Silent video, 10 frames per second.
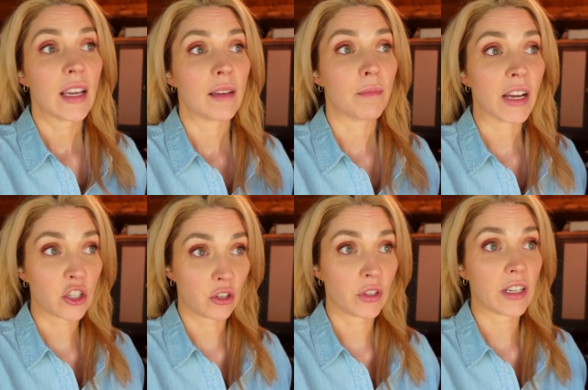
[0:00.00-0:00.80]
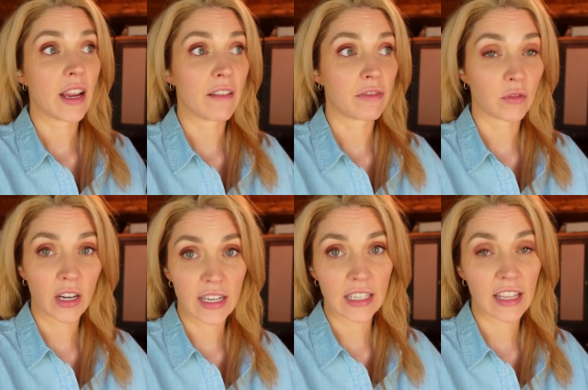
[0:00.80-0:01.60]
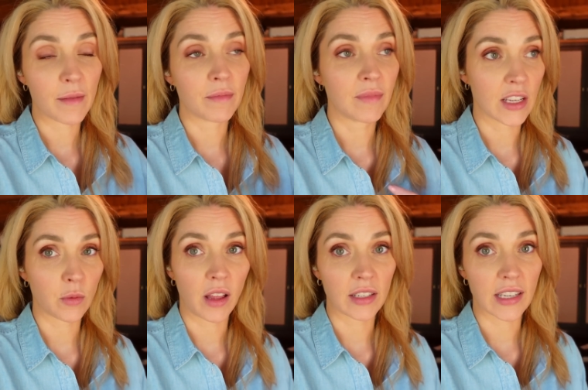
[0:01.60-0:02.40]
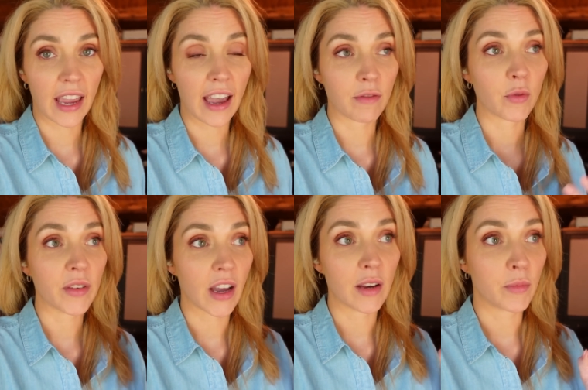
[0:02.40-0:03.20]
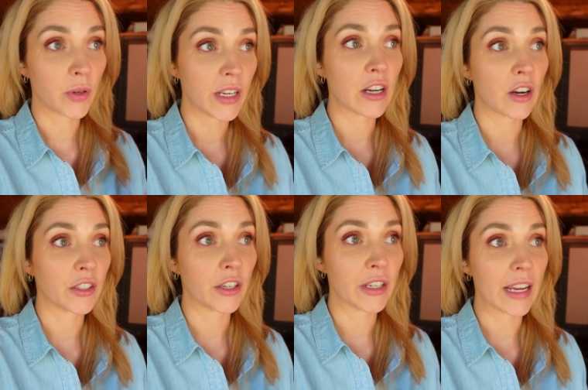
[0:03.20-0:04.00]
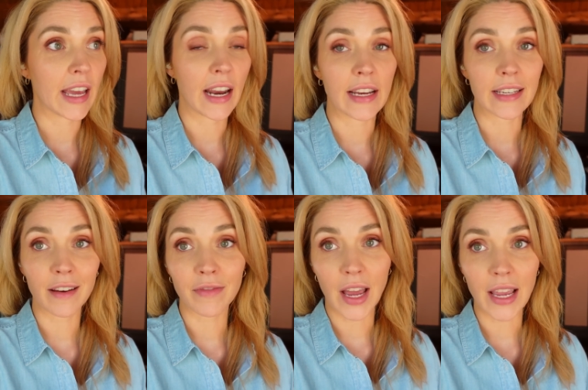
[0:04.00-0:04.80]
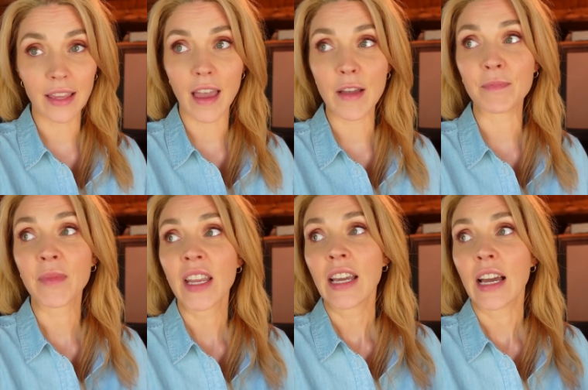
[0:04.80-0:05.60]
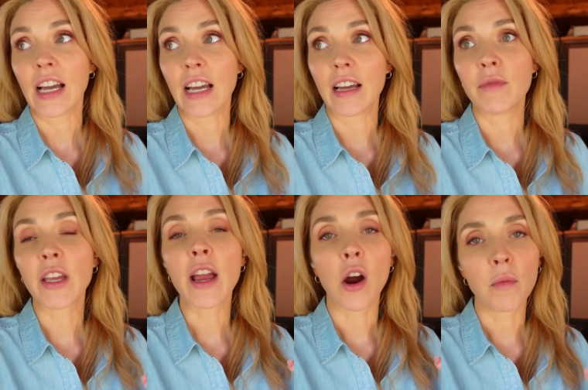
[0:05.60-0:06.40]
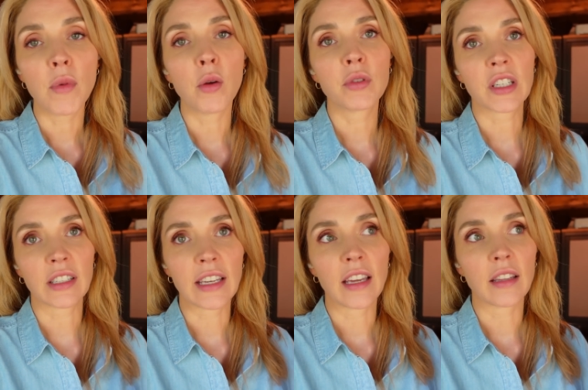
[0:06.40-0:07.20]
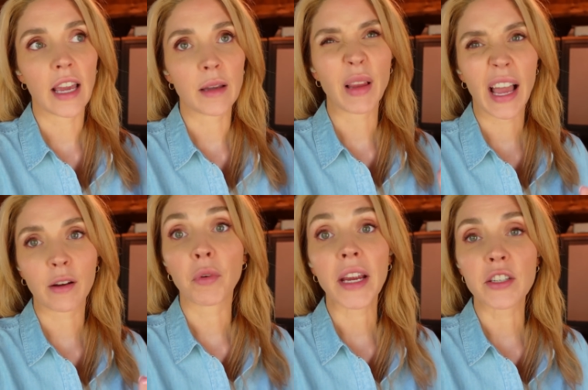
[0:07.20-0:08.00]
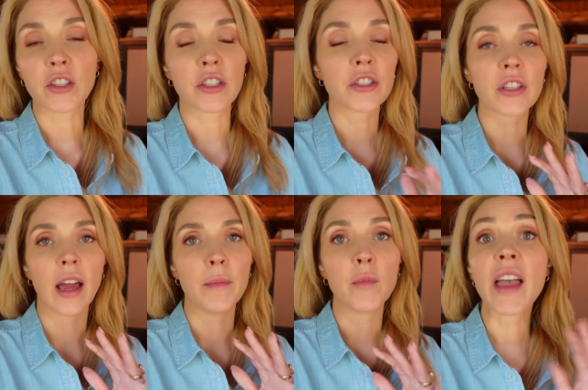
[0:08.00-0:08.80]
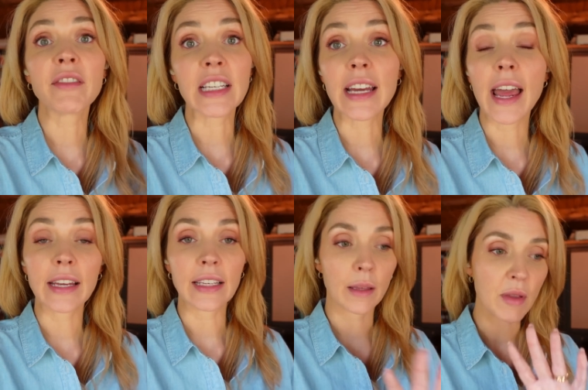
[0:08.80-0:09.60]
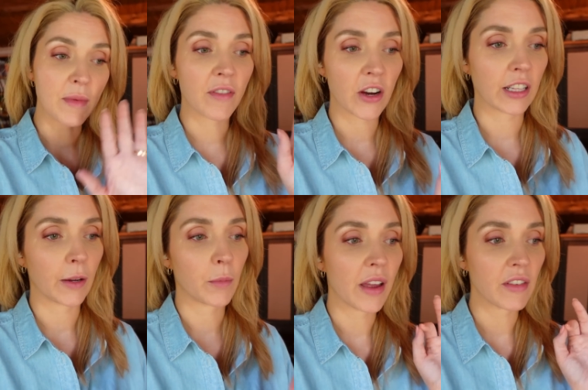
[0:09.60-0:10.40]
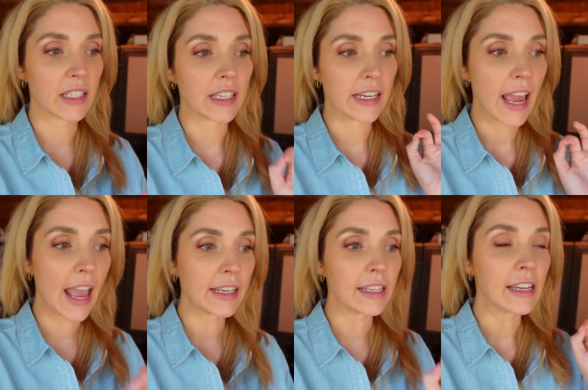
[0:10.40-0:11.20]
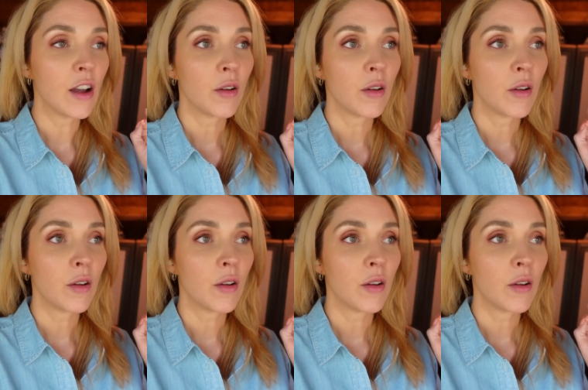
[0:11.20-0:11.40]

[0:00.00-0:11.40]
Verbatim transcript: My children have run into them as well as I have. We've gotten pretty darn good at identifying them. Uh, they are mostly like black racers. Um, we haven't seen any, let me be very clear, we have not seen any